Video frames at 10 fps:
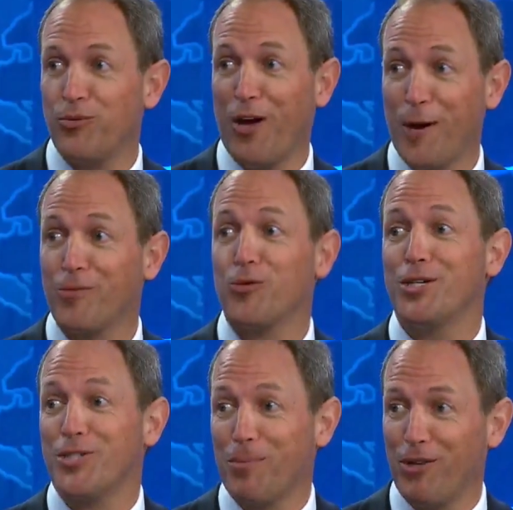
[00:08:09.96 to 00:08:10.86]
We've got them through the
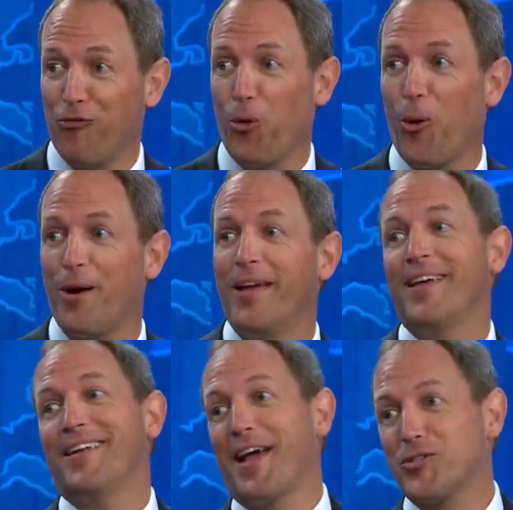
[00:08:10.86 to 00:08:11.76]
assembly floor.
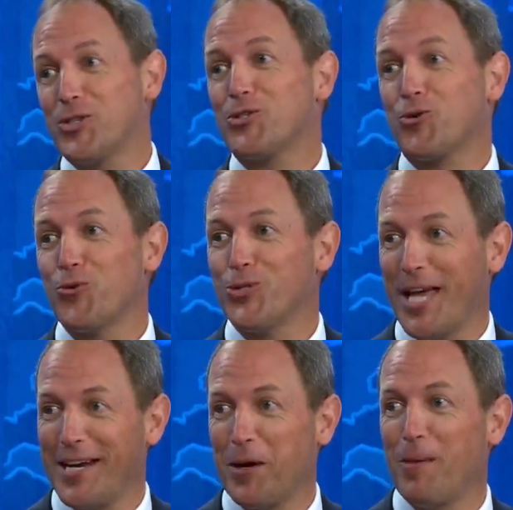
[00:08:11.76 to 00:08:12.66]
Next is through
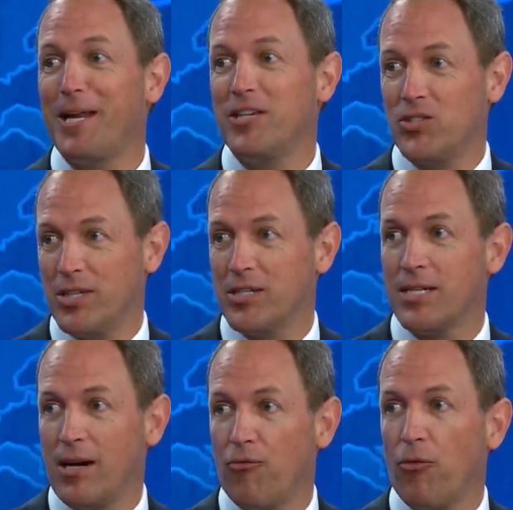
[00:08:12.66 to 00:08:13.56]
Senate committees and the
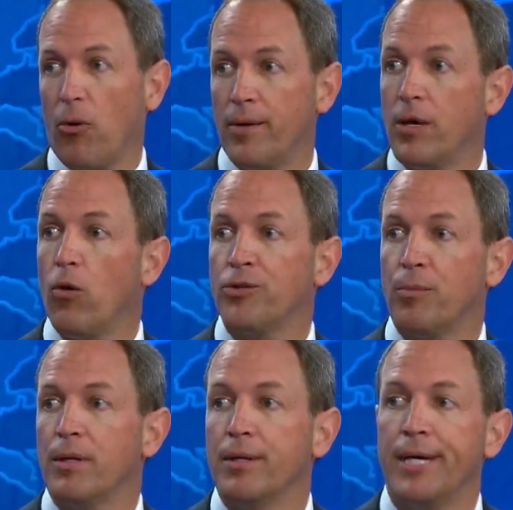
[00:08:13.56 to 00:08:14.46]
Senate floor, and then
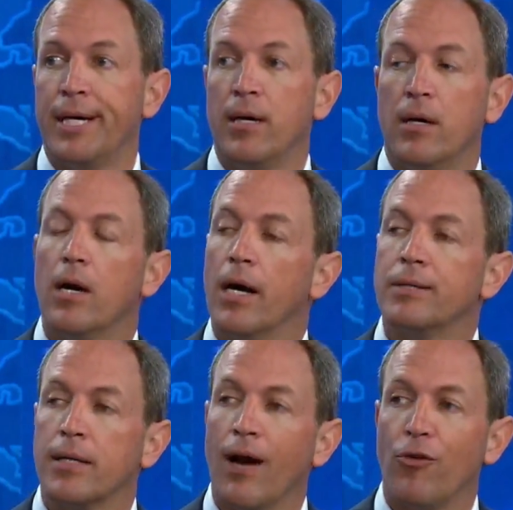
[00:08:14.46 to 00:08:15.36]
ultimately
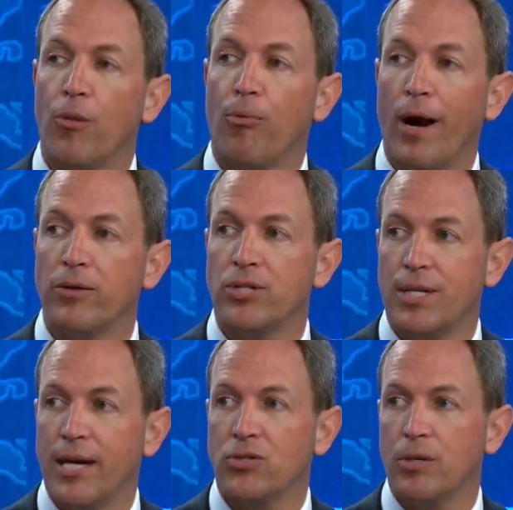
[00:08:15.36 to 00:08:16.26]
to Governor Brown's
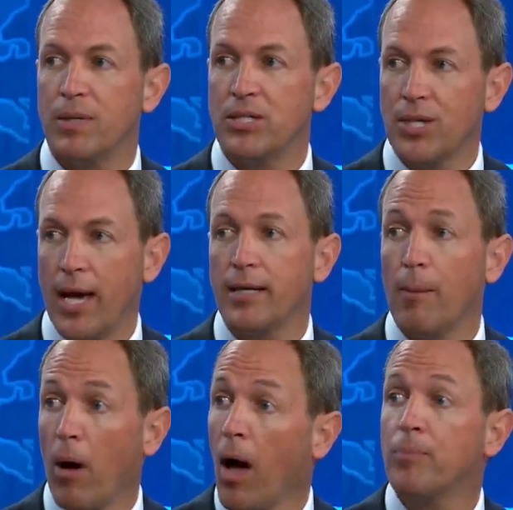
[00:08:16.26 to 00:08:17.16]
desk to be signed.
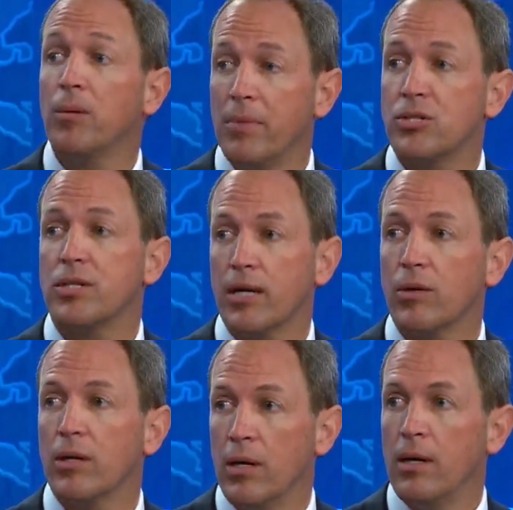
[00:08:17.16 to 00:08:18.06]
I'm optimistic
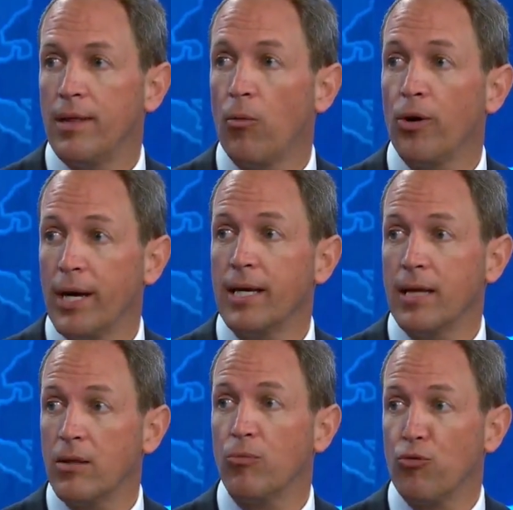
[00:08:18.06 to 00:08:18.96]
that we're going to
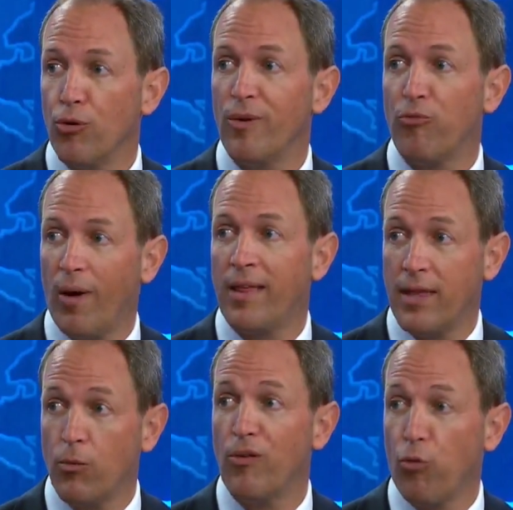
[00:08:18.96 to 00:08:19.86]
get them through. I
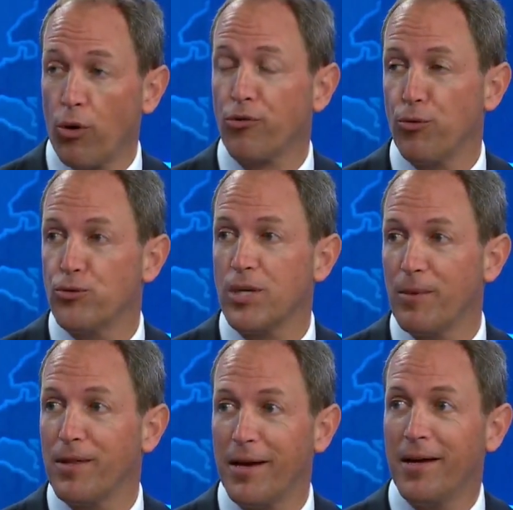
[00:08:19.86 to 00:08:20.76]
think we've worked through some
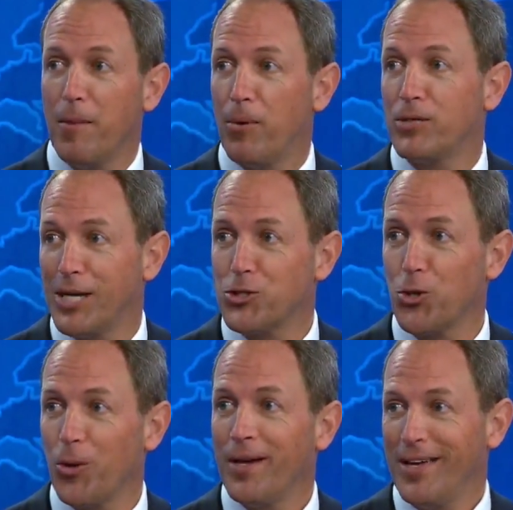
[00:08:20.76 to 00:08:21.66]
of the
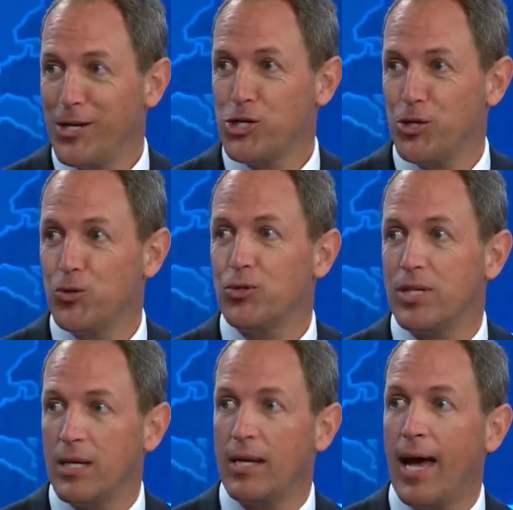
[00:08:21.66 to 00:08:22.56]
potential issues,
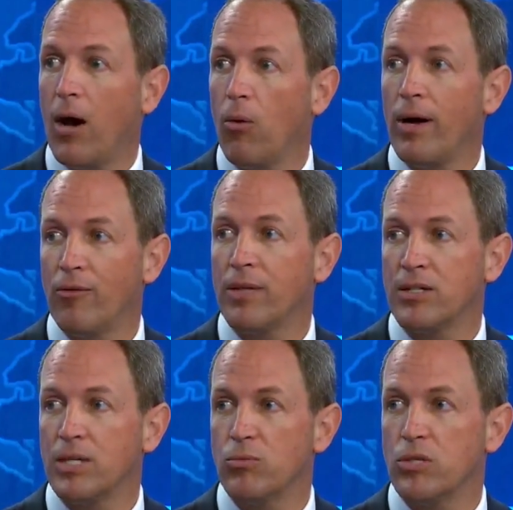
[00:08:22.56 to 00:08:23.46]
and now everything
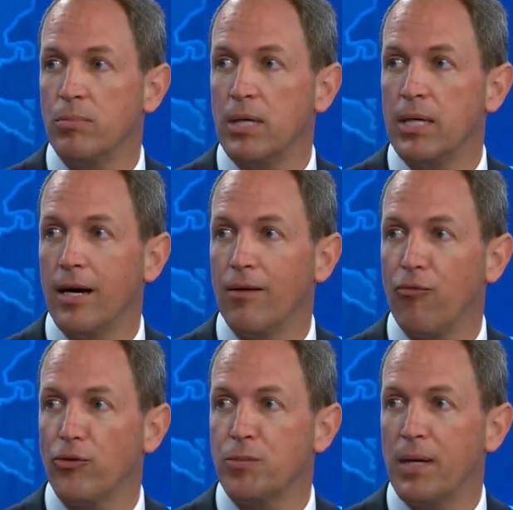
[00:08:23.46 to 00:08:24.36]
seems to be
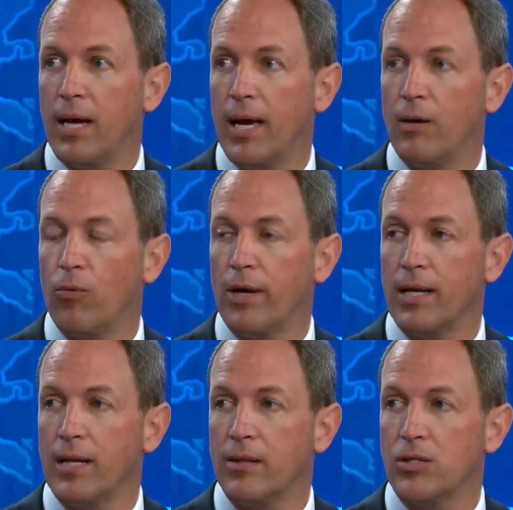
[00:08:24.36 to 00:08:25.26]
full speed ahead, and we're going to
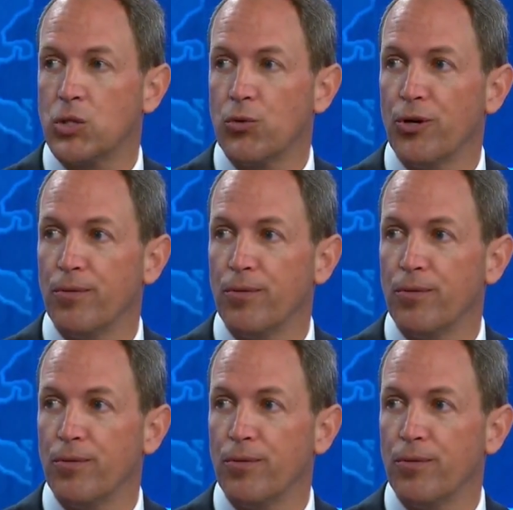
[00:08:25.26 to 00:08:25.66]
get these through.